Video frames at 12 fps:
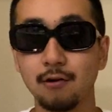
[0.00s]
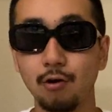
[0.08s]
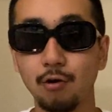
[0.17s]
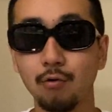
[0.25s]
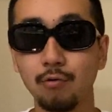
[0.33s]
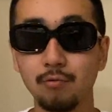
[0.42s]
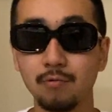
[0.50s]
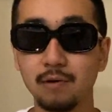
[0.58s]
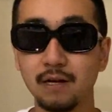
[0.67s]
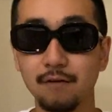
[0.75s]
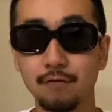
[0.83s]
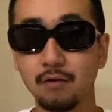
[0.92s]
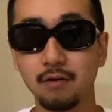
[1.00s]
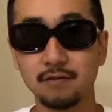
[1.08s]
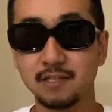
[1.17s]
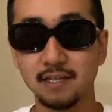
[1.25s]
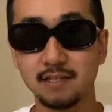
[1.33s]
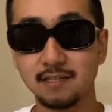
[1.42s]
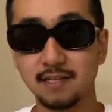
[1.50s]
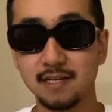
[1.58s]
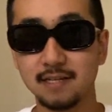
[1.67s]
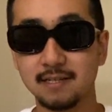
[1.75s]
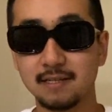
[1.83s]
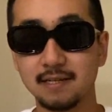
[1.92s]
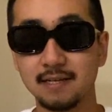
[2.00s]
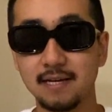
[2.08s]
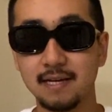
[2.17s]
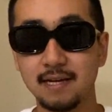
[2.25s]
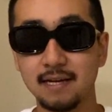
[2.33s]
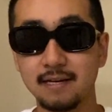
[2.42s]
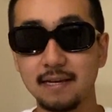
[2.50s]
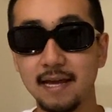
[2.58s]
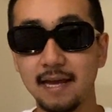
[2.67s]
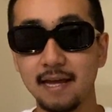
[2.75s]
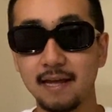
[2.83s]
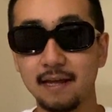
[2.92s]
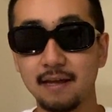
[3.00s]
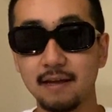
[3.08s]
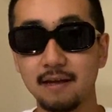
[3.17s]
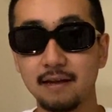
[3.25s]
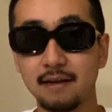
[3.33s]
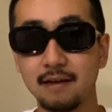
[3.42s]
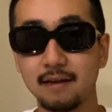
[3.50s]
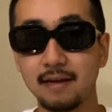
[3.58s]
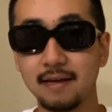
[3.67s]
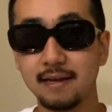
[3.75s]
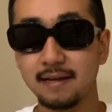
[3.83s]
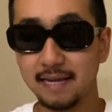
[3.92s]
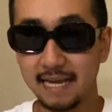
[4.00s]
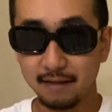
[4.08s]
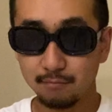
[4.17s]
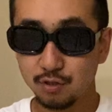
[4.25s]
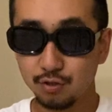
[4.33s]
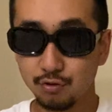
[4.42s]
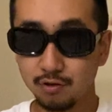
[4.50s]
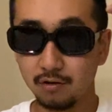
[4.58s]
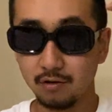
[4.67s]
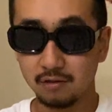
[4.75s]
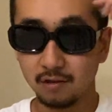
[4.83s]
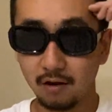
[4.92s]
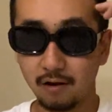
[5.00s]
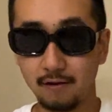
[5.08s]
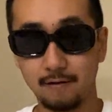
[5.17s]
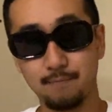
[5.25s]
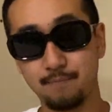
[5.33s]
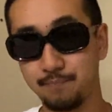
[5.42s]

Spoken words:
own level of success that came to your thought